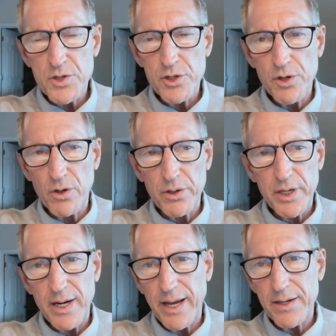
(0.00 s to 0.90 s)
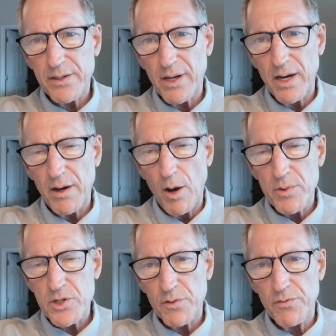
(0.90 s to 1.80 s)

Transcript: So you're looking at almost a